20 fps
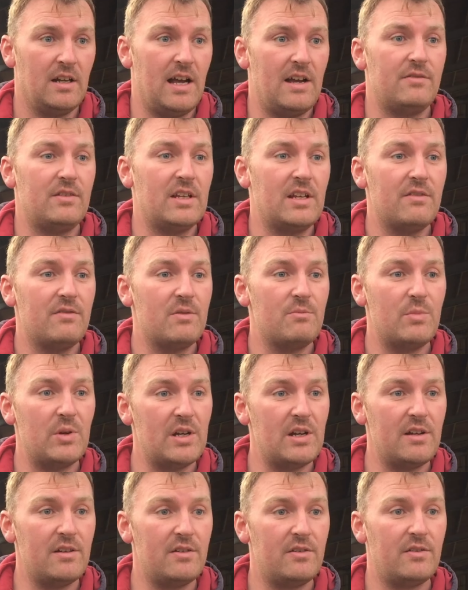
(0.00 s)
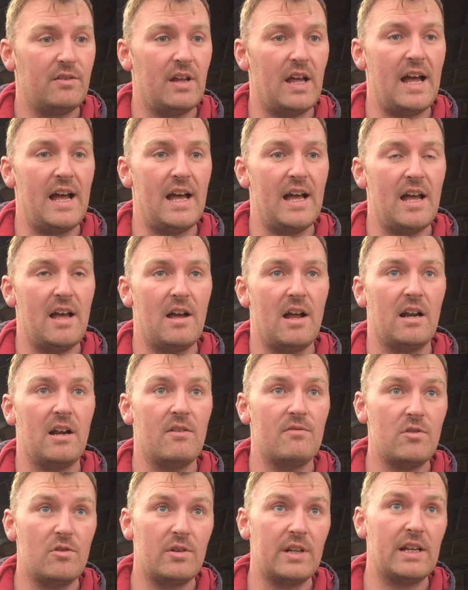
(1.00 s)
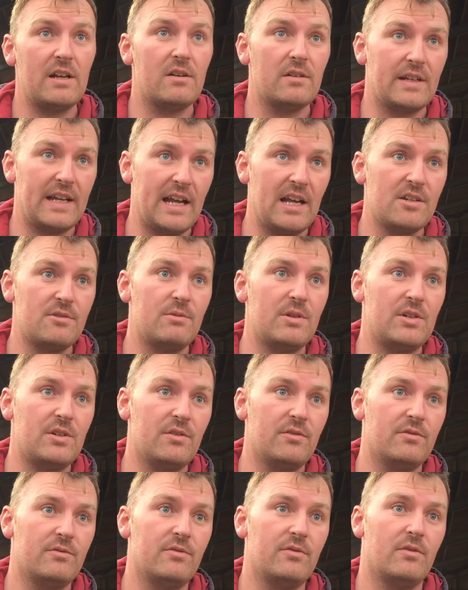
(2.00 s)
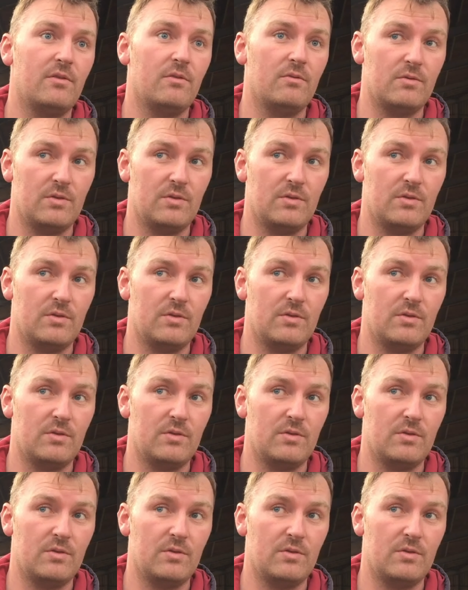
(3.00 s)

after giving birth, and I've already got cows which have